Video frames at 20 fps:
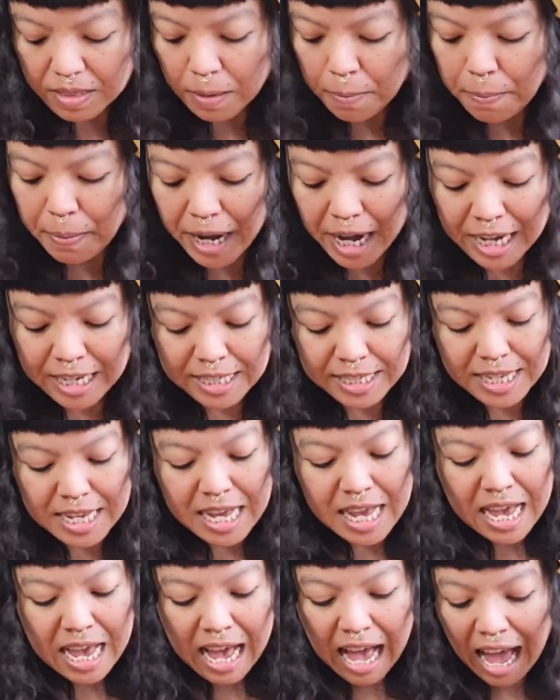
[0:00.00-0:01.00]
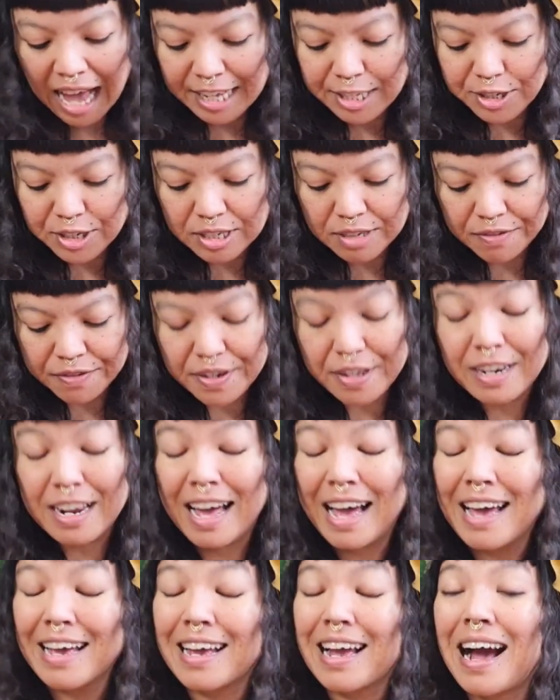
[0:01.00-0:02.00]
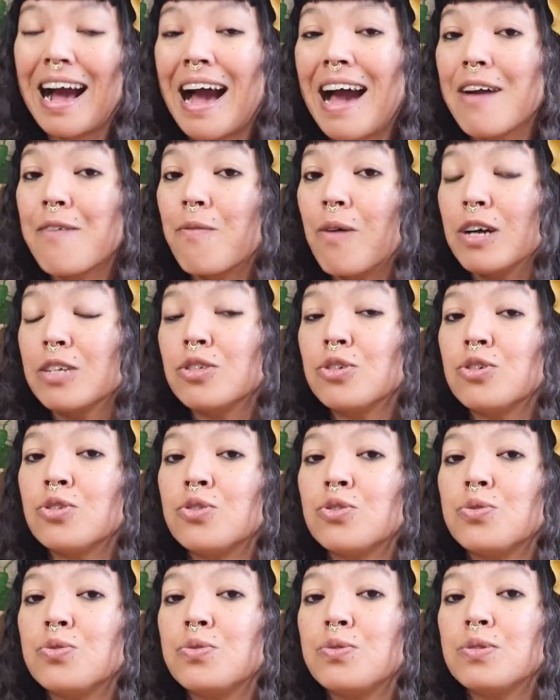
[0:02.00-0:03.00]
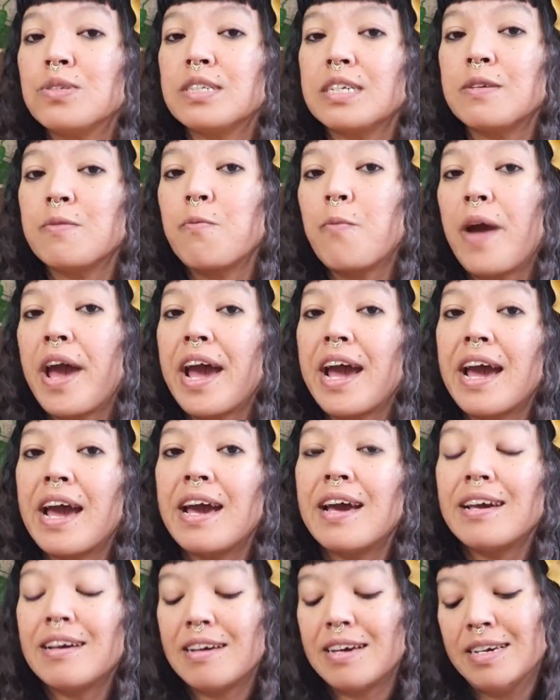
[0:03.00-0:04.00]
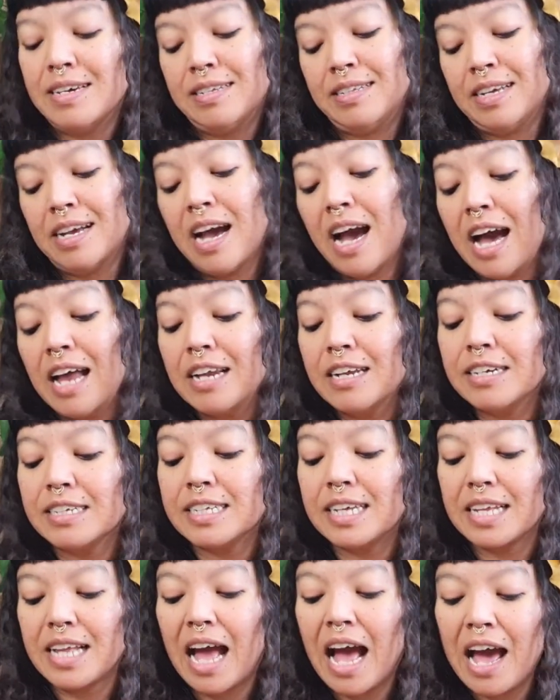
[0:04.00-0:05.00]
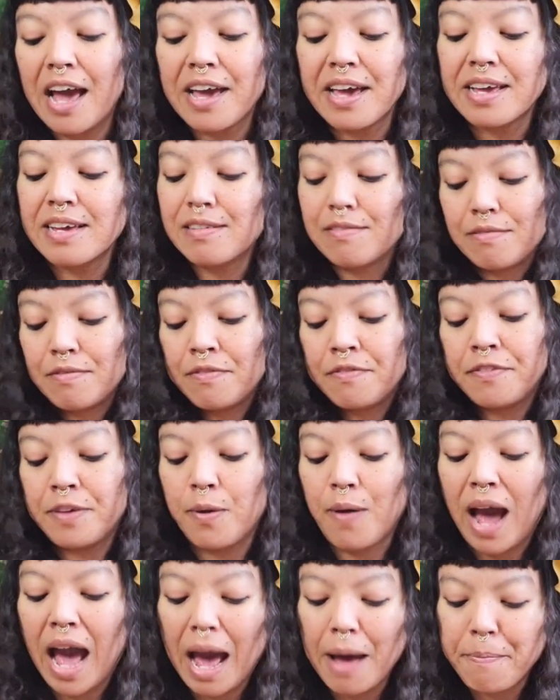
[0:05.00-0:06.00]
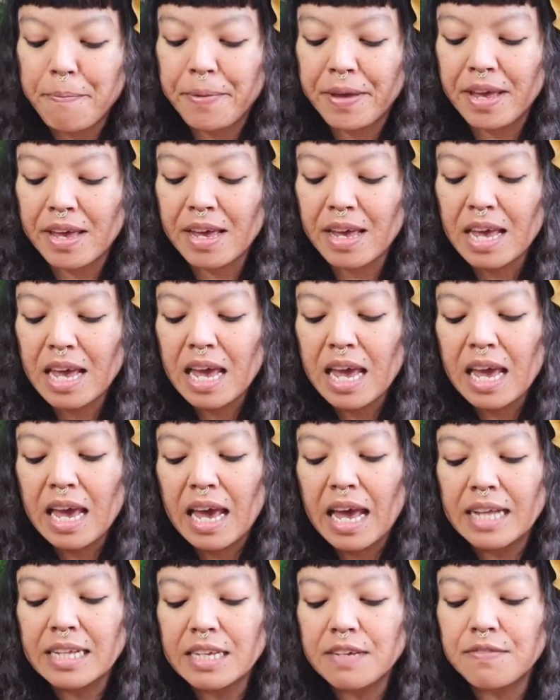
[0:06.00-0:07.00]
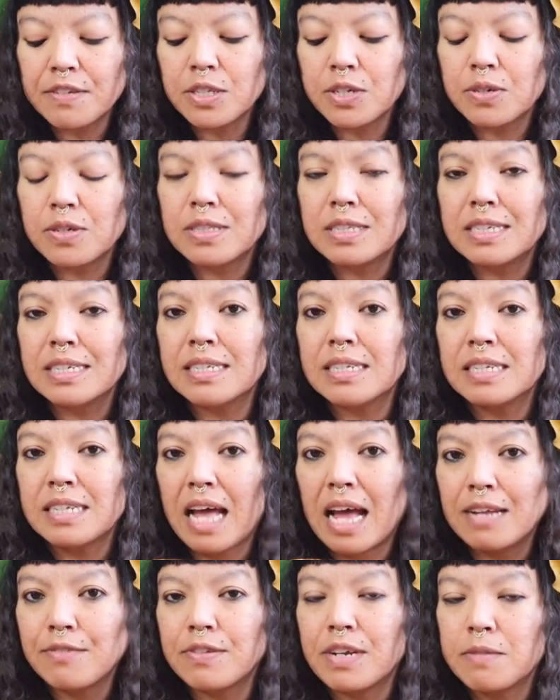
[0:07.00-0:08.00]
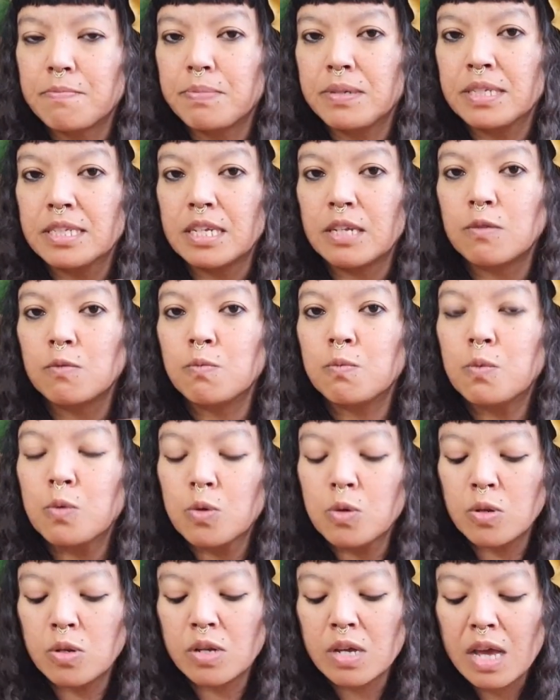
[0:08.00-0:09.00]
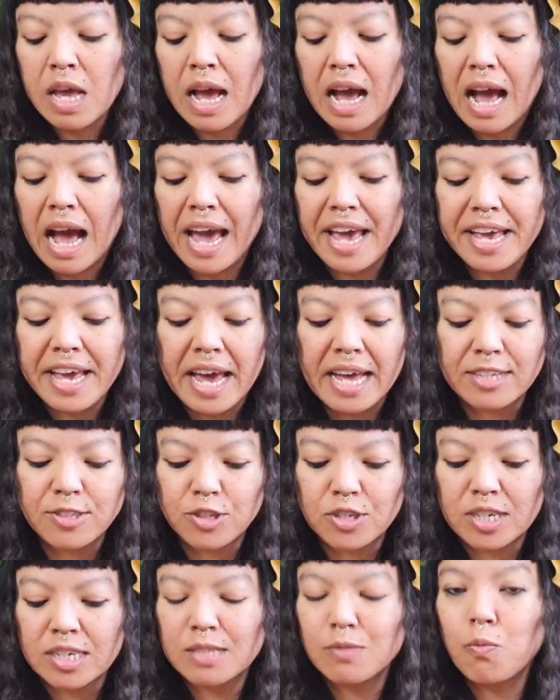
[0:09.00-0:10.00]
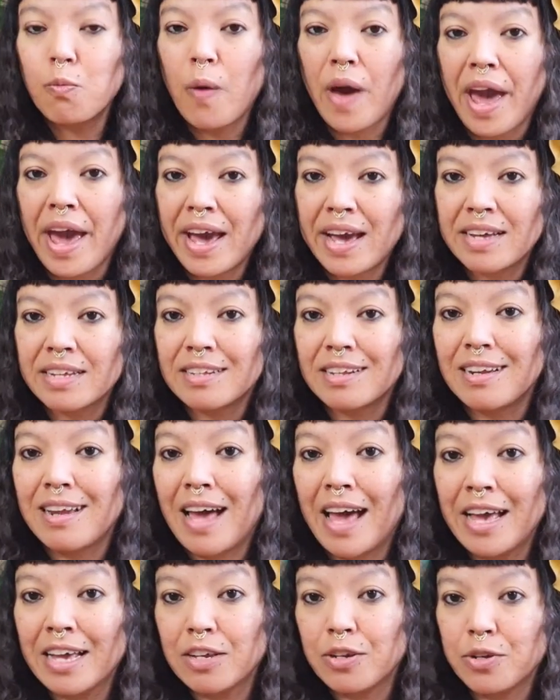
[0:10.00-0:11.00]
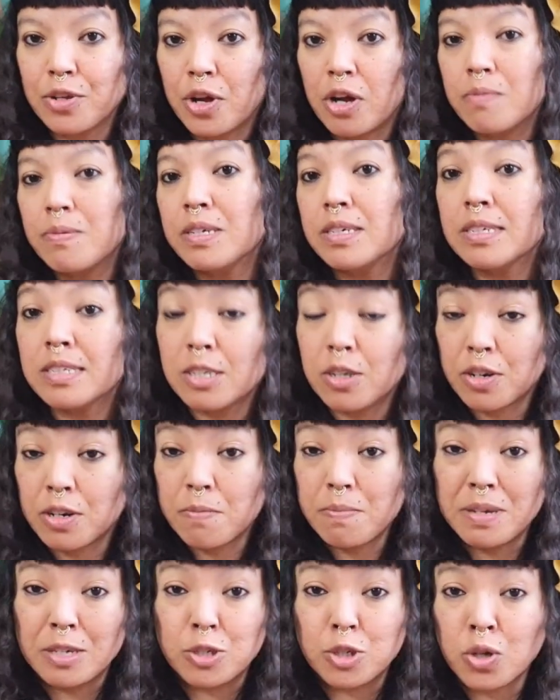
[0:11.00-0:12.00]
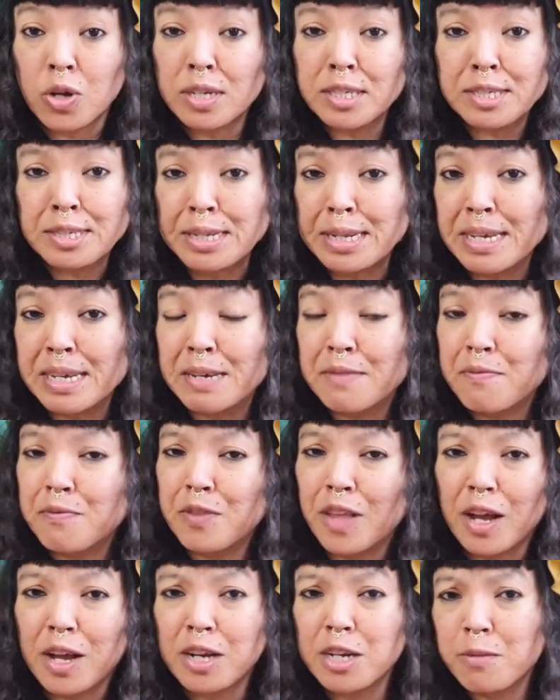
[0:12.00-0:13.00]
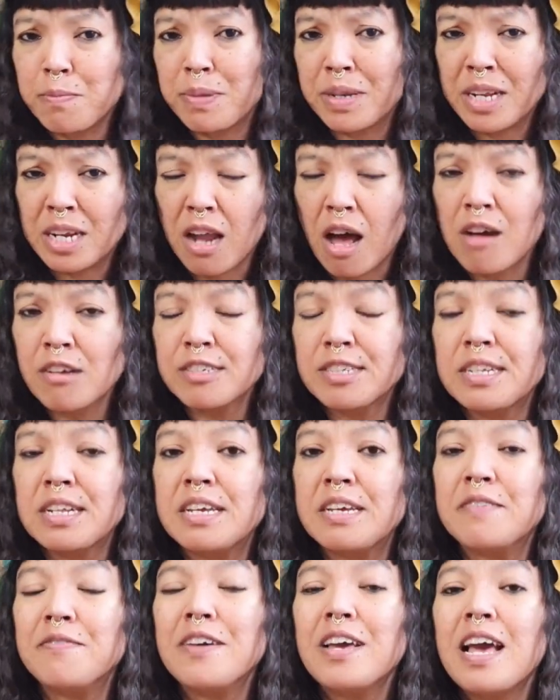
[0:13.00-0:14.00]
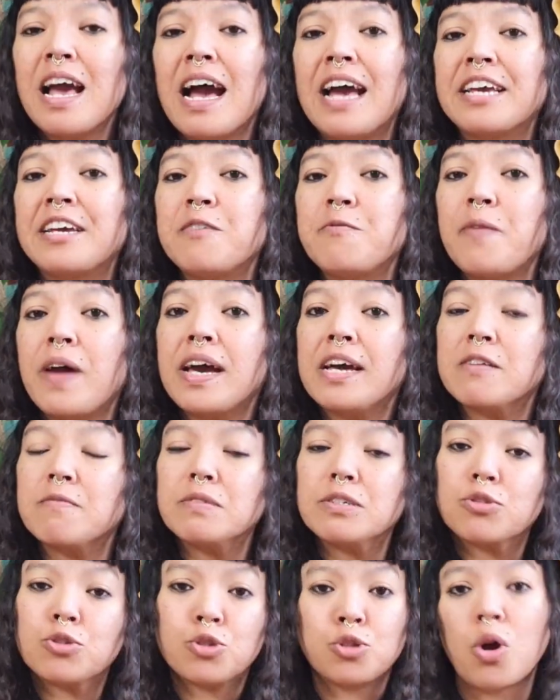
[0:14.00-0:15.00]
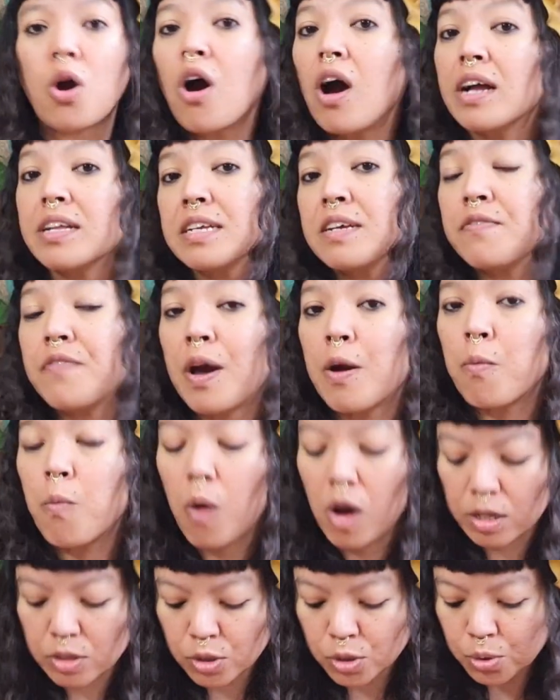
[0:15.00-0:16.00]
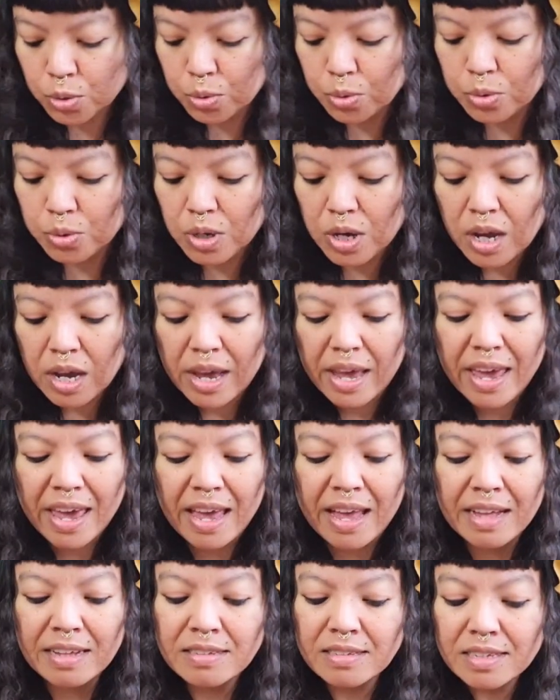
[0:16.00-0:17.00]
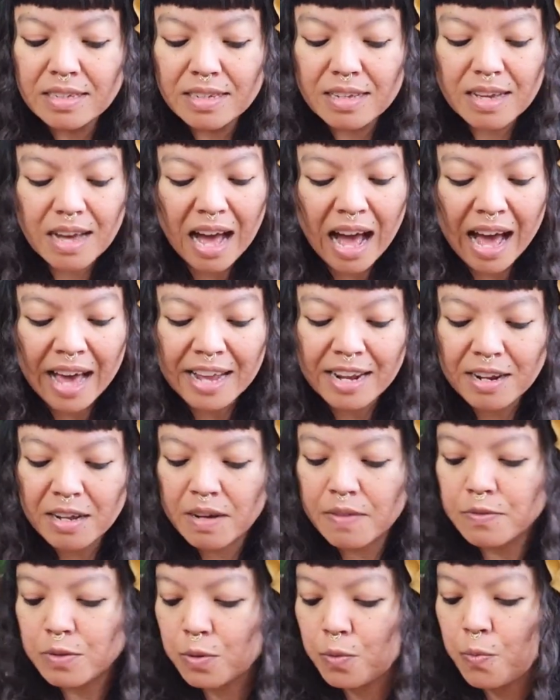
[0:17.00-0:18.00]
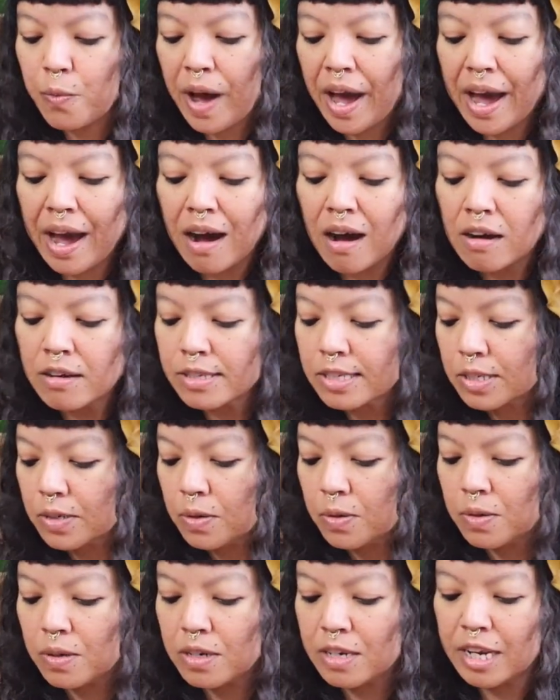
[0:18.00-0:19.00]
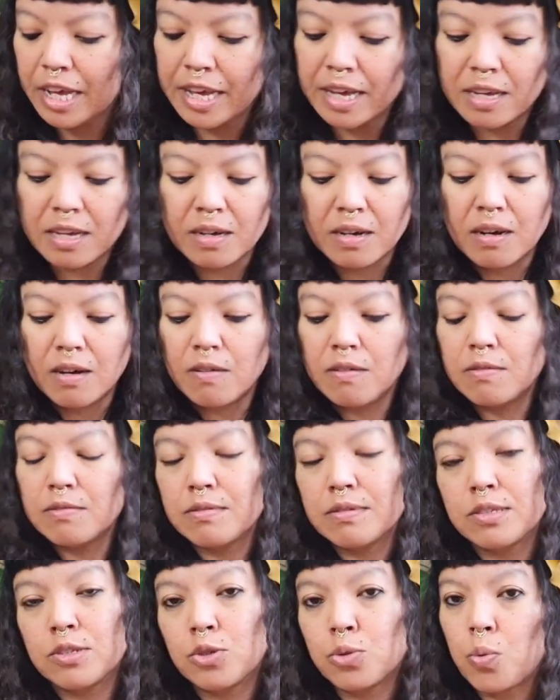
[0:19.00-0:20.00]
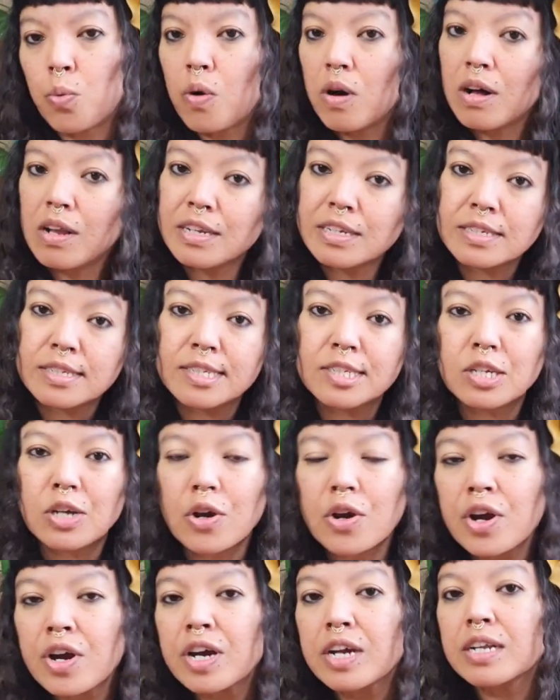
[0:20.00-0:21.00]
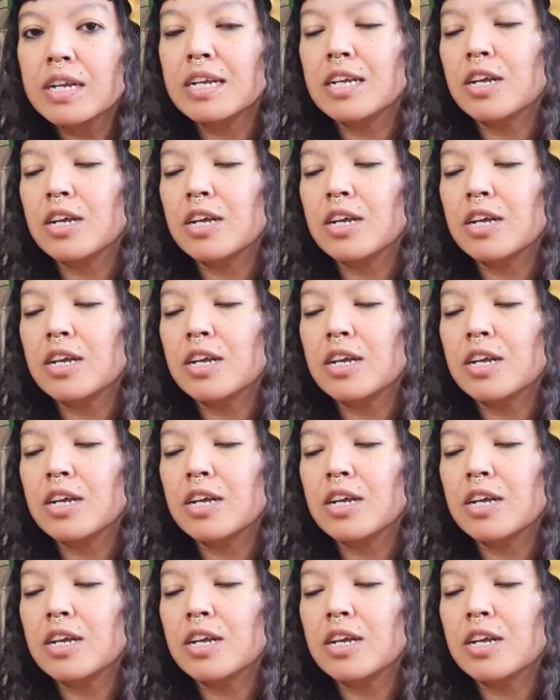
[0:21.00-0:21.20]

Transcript: But I just feel like I want to choose and wear the color that I feel happy. And even though this is 100% wool, I can just wear it like, because it's gonna be short sleeve, not gonna be long sleeve. I can wear it with short if I want to. And I love to wear also like a twirly skirt. I